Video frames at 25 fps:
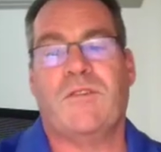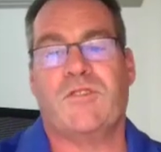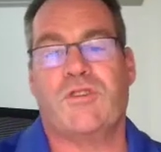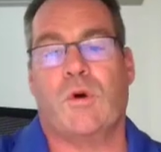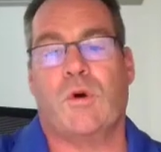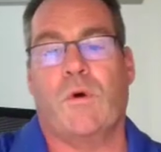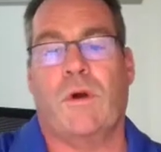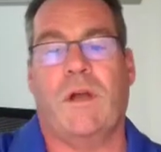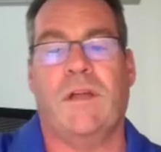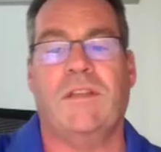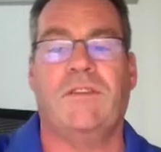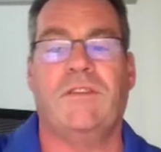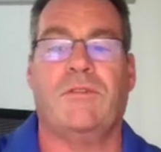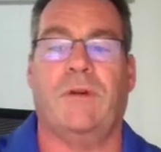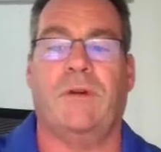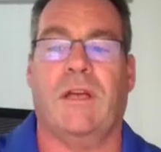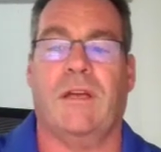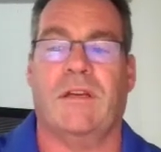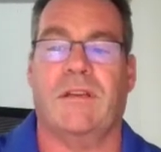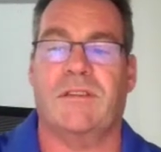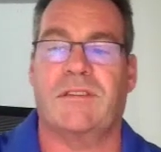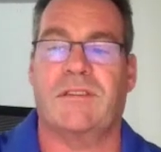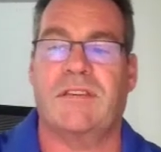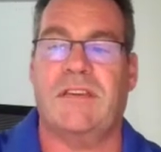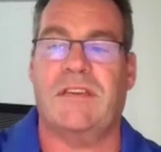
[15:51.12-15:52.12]
So we're
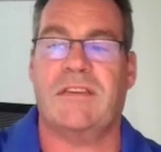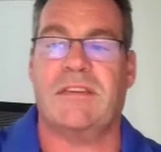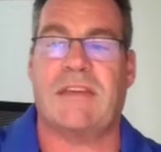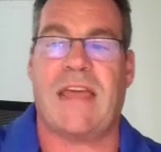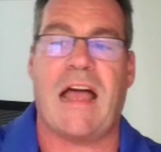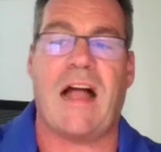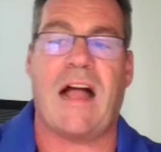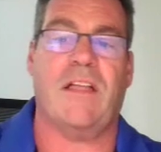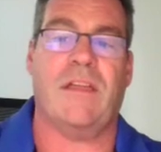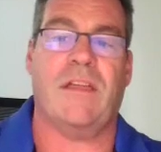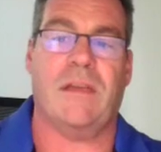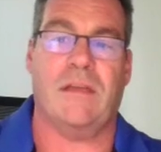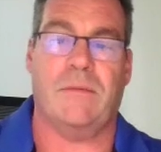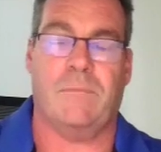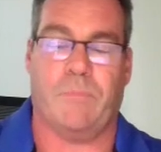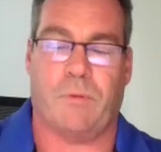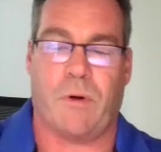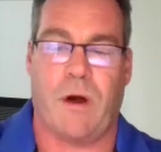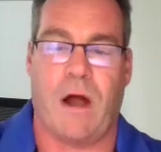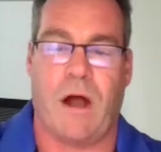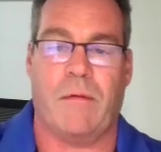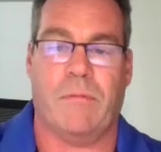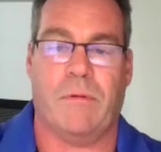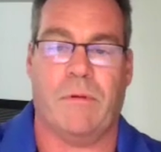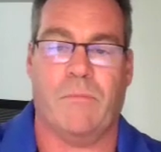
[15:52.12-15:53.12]
entering a seasonality
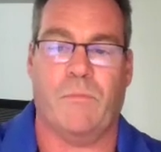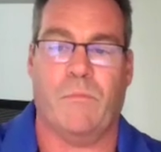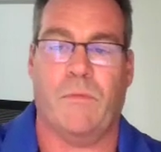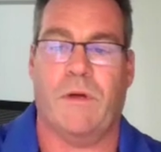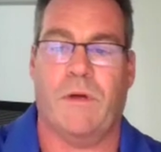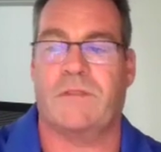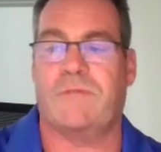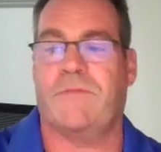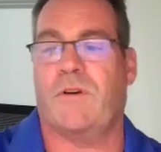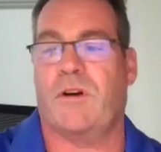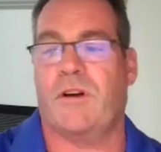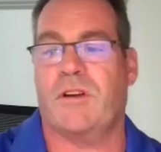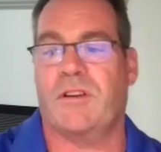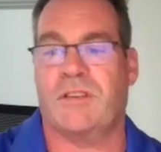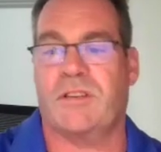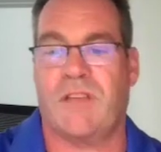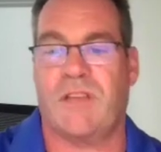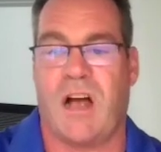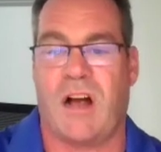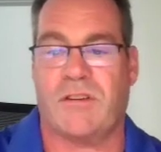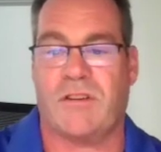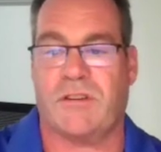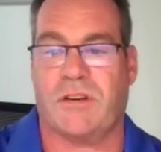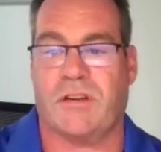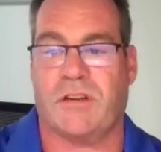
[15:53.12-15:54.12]
problem as far as
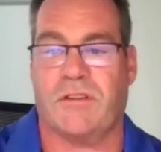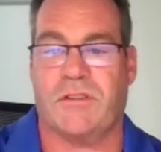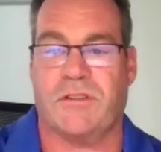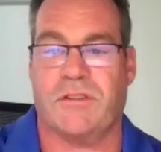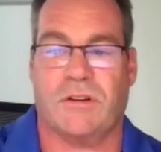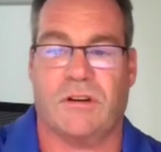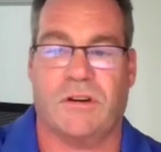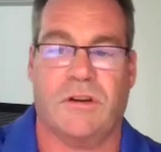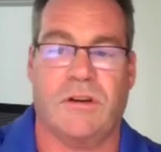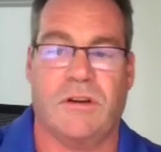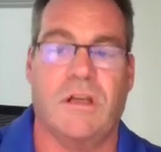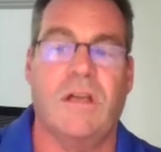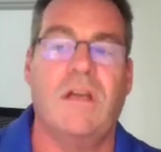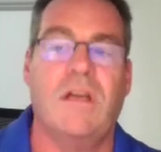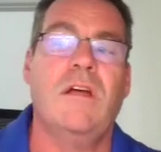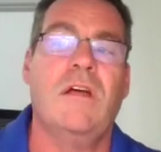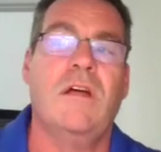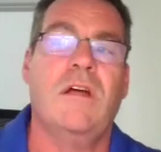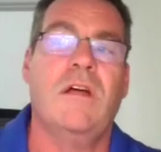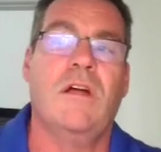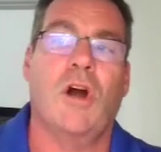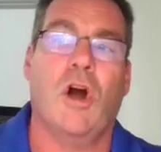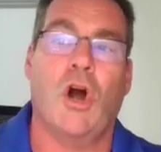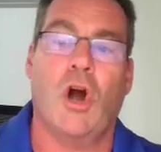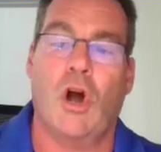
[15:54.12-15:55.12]
stocks are concerned.
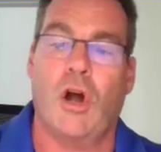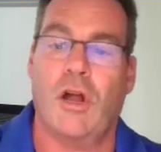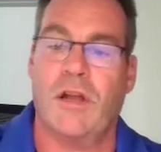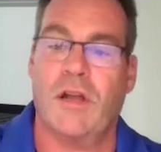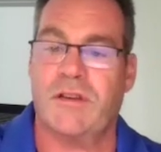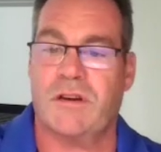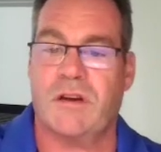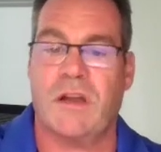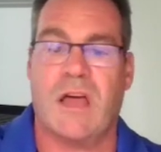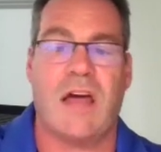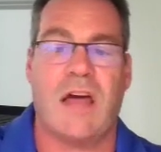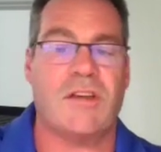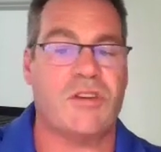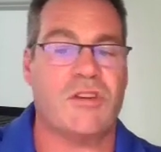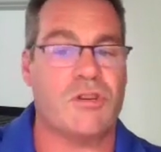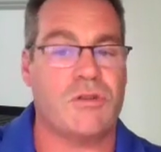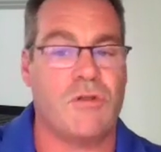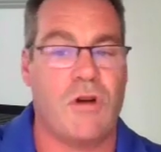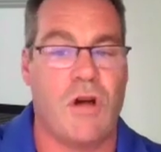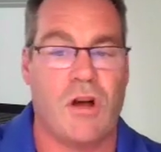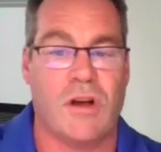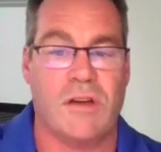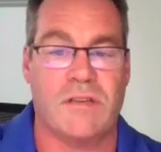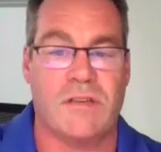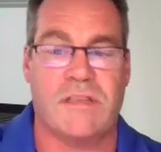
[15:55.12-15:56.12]
Earnings are not as
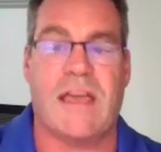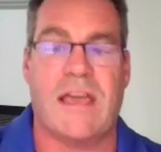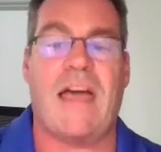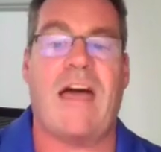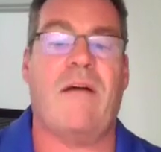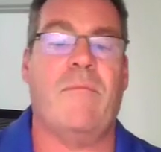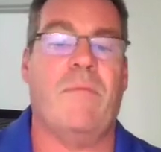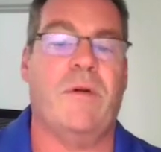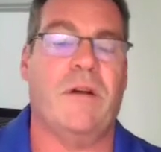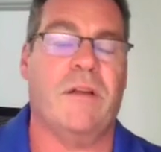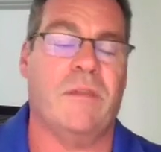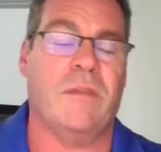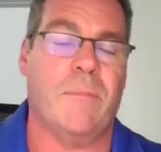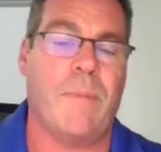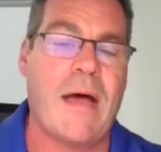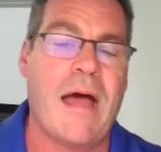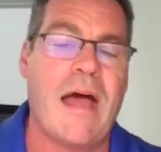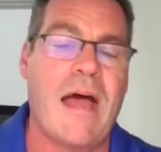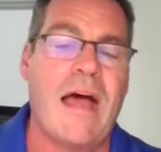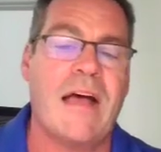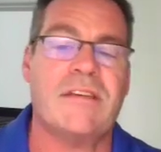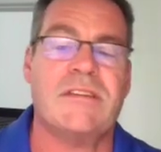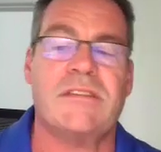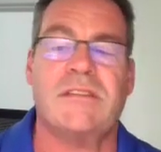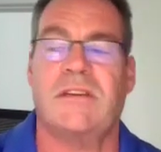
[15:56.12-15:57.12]
strong as they have been in the
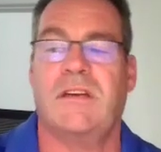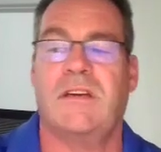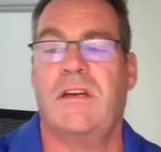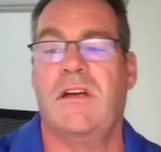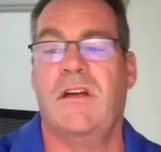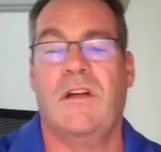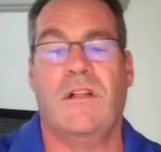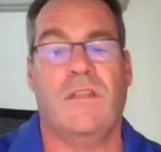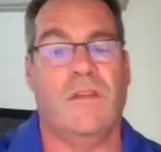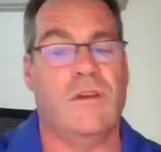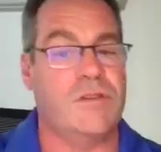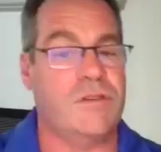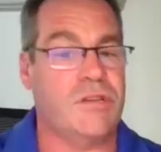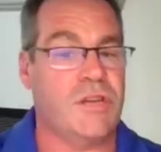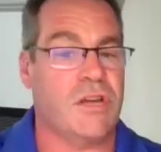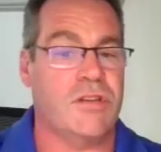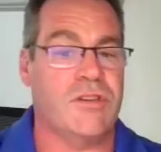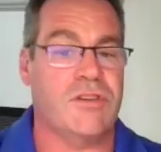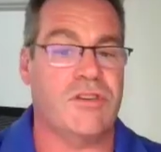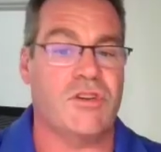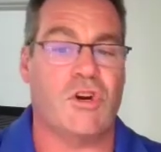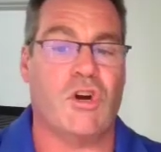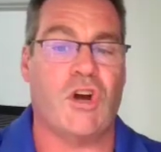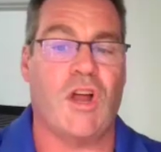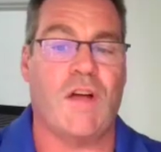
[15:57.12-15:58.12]
past. There's a
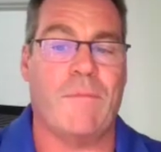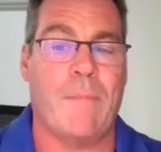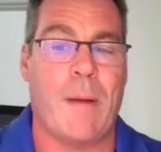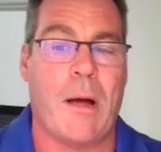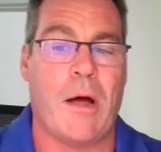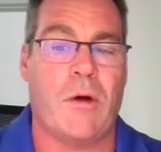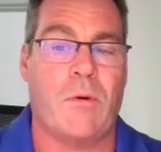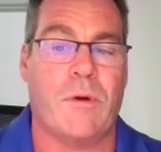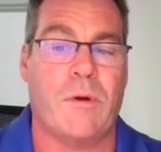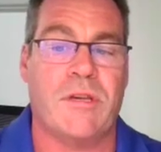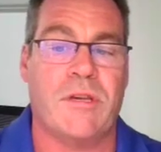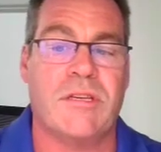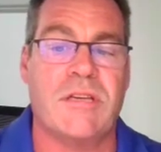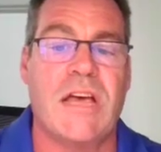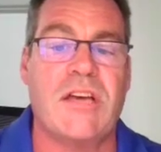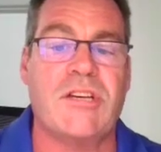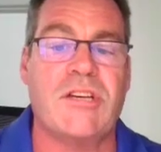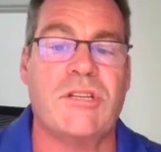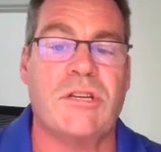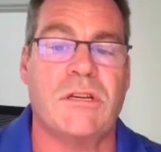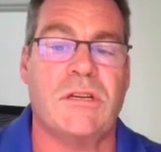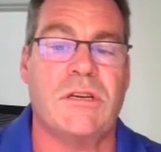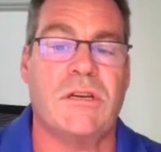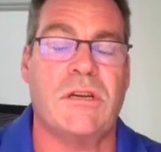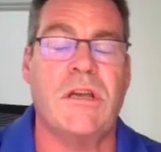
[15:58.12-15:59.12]
concern about a
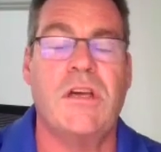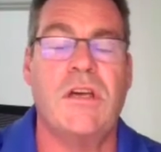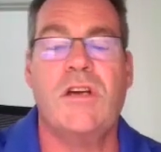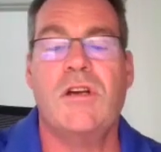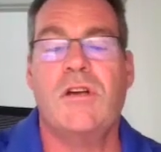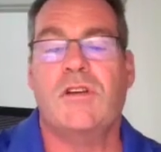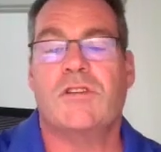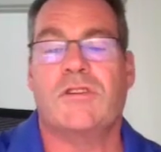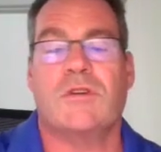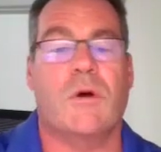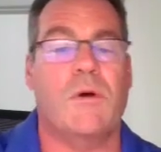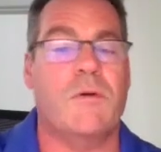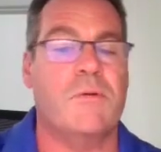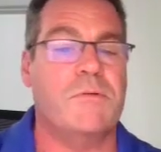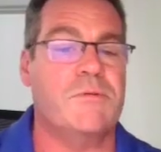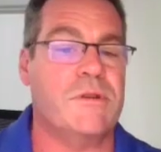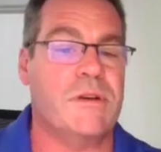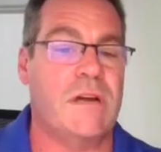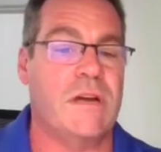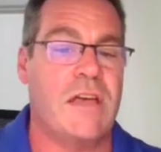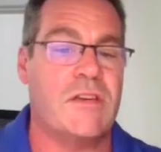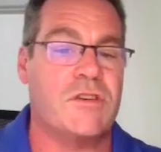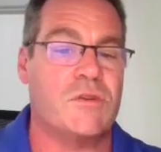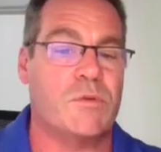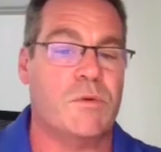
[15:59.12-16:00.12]
recession. So
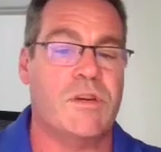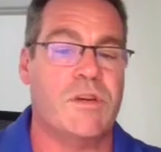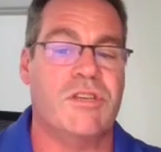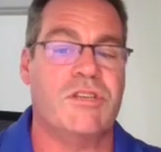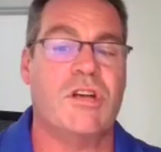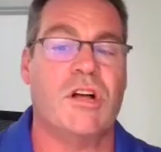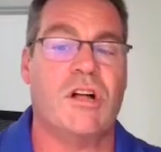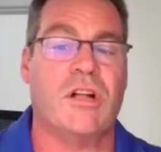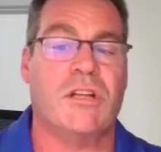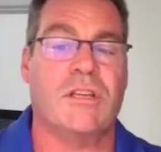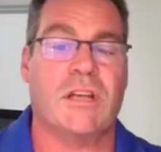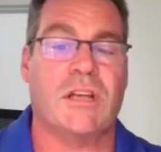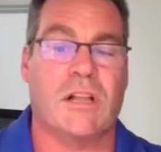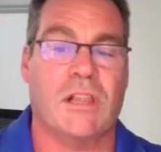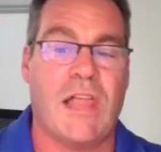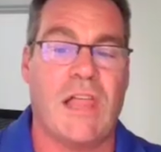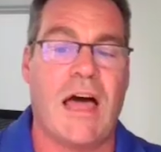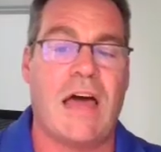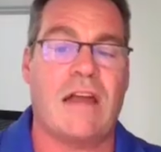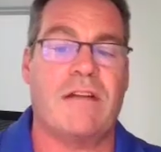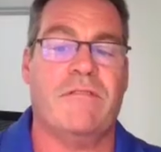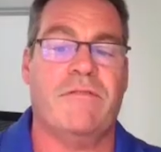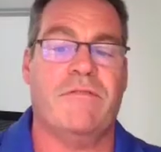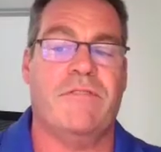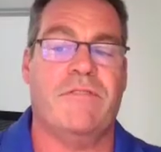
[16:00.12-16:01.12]
as a result, a
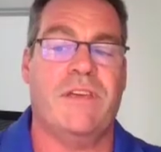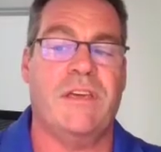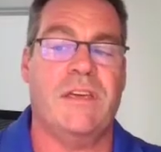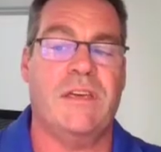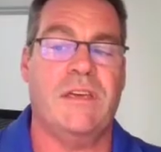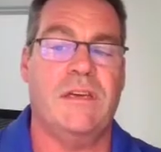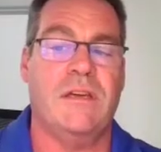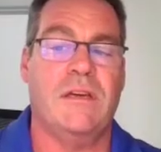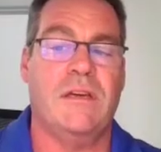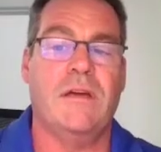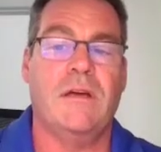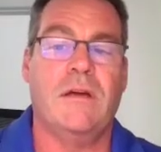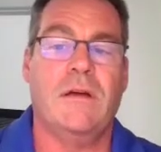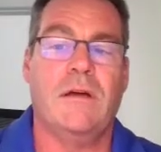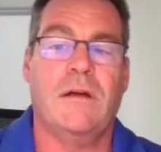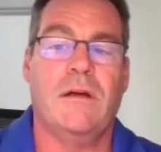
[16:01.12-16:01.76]
lot of the